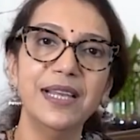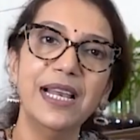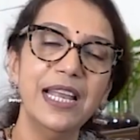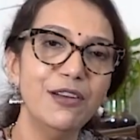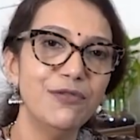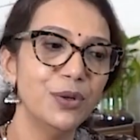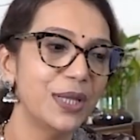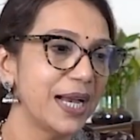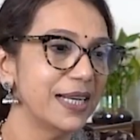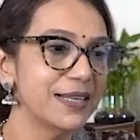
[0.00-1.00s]
The link for
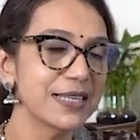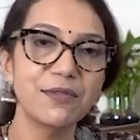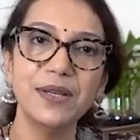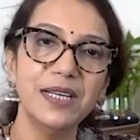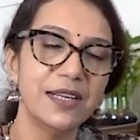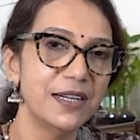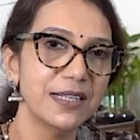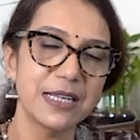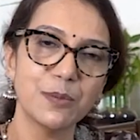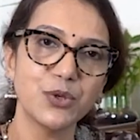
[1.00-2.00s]
that is given in the
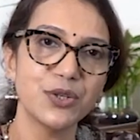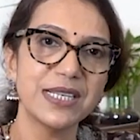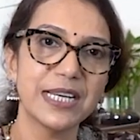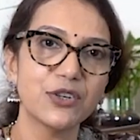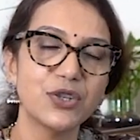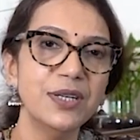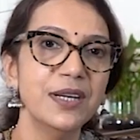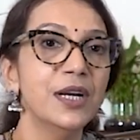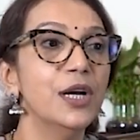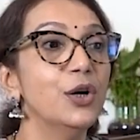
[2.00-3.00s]
description section.
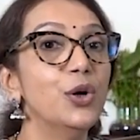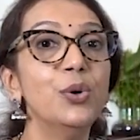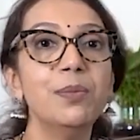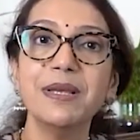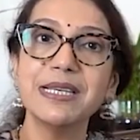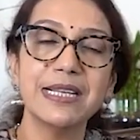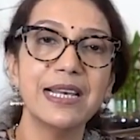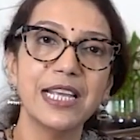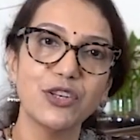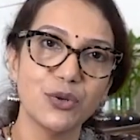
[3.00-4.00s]
Don't miss the
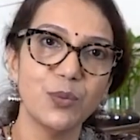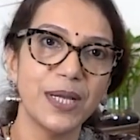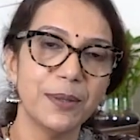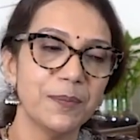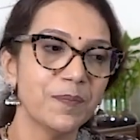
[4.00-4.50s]
lecture 1.